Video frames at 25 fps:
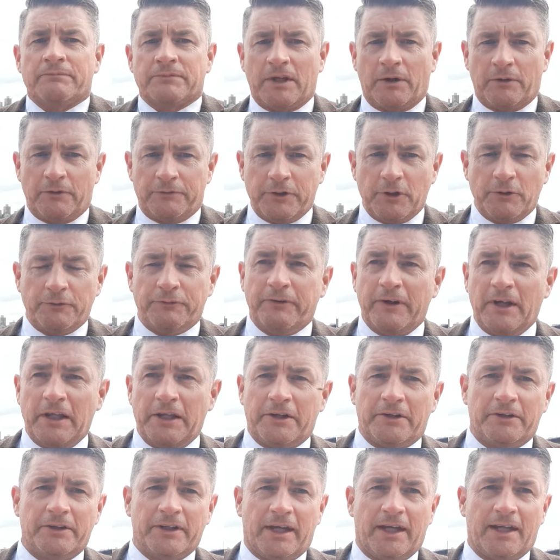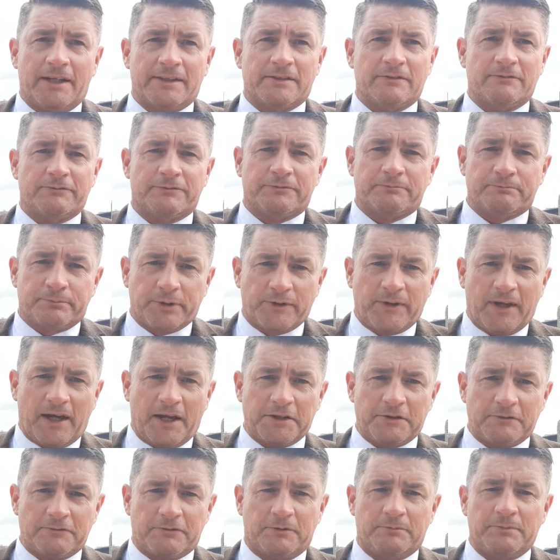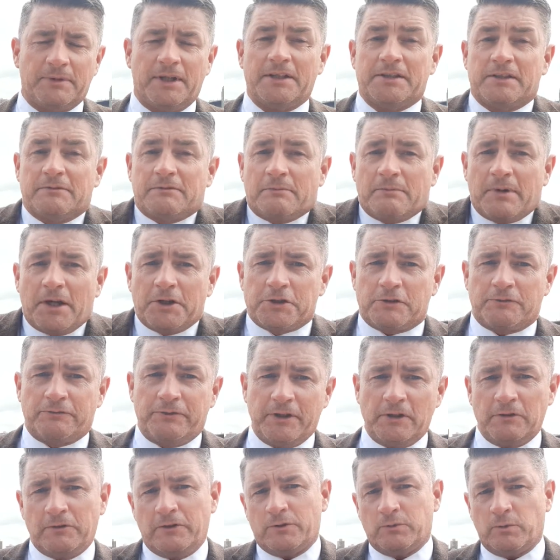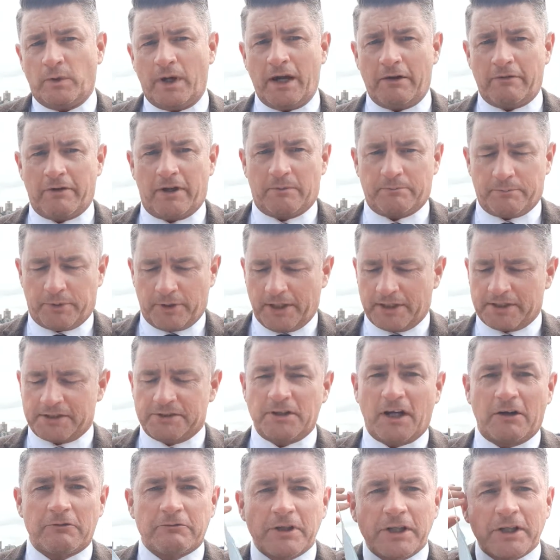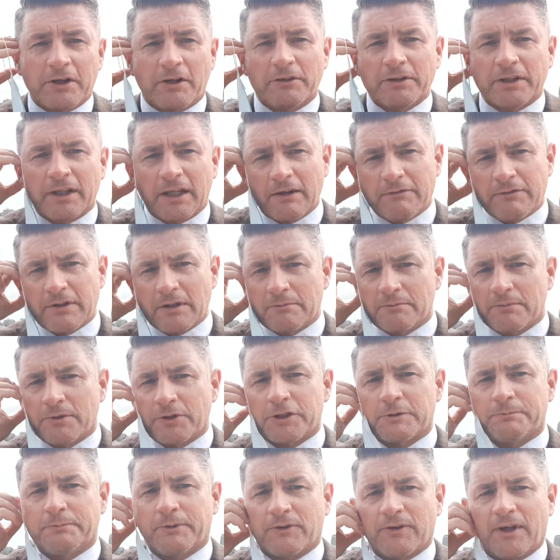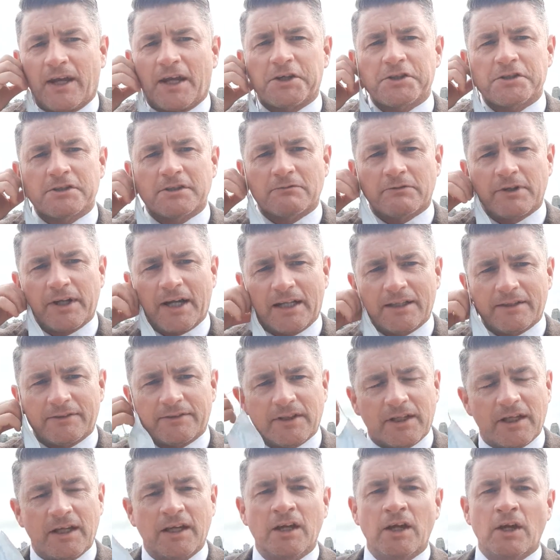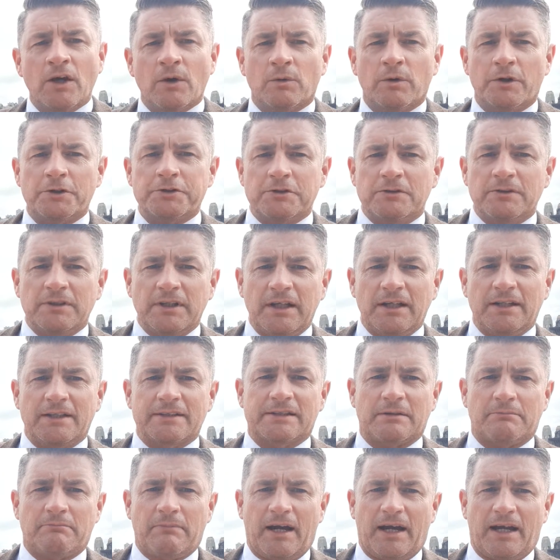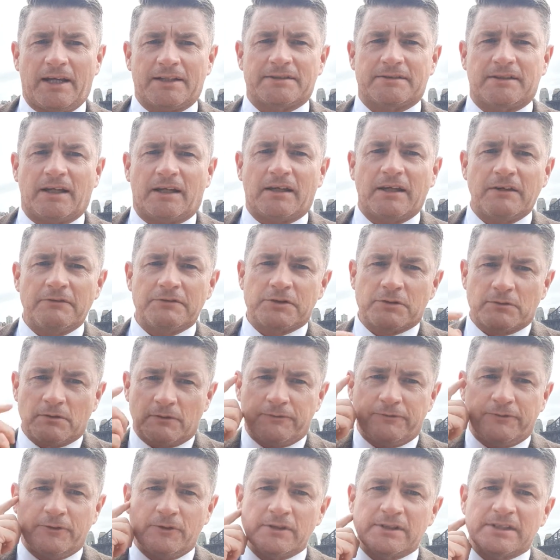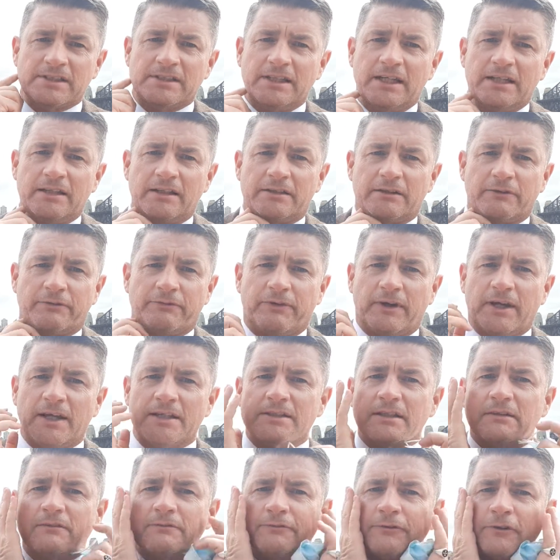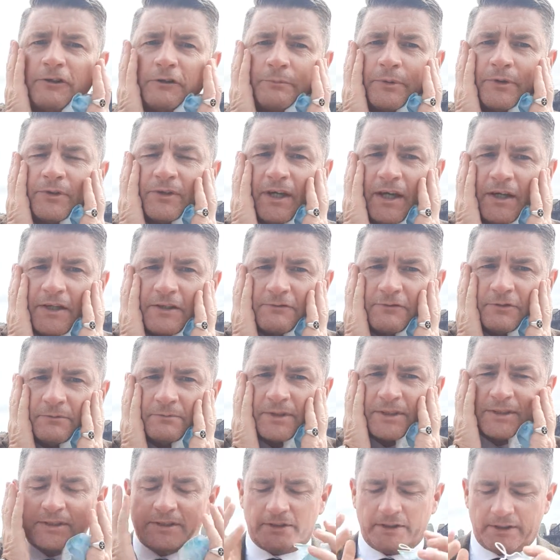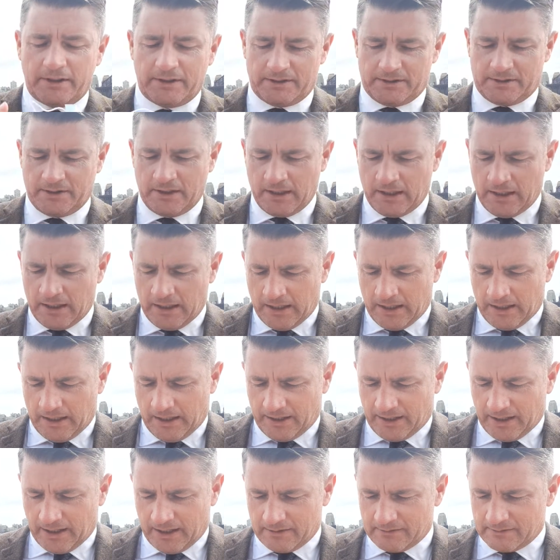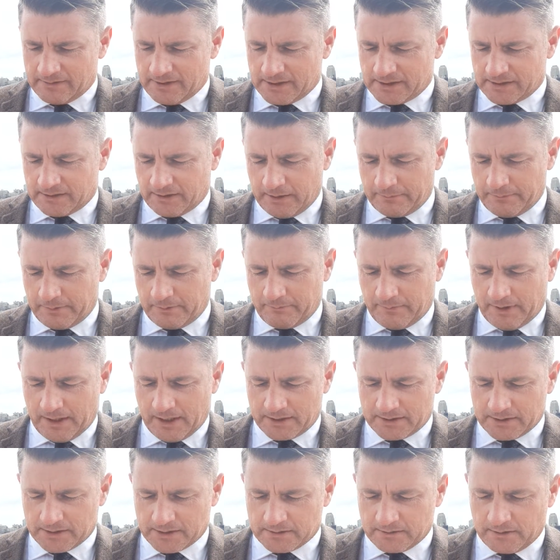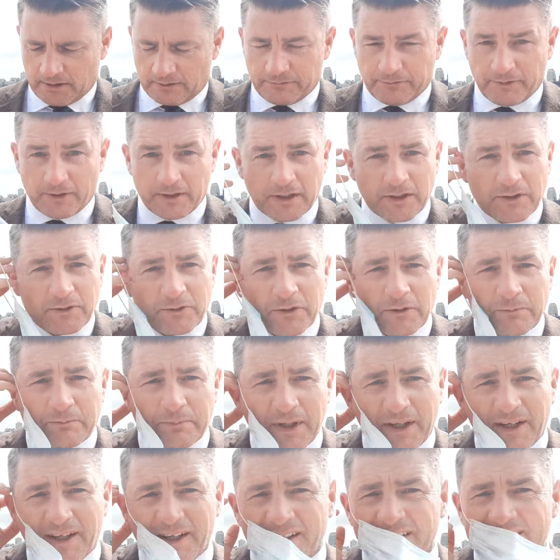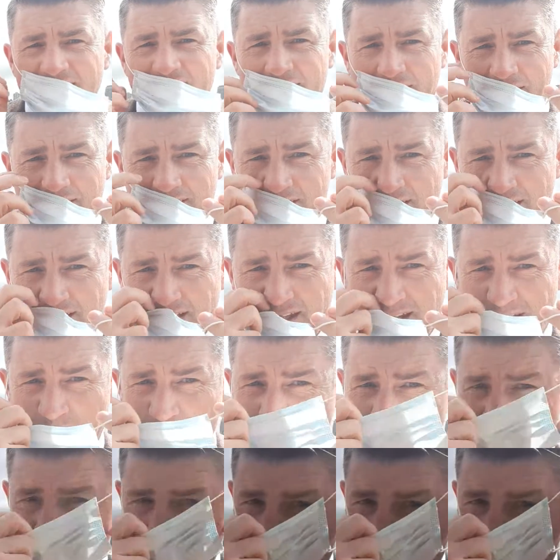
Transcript: Now, if you feel you're going to get some protection from this, if it makes you feel good, wear it. But it's not really going to give you much protection in reality. What you need is the mask that gives you a full seal on the face and full protection from the sides. Again, this type of mask is not very good because, as I said again, when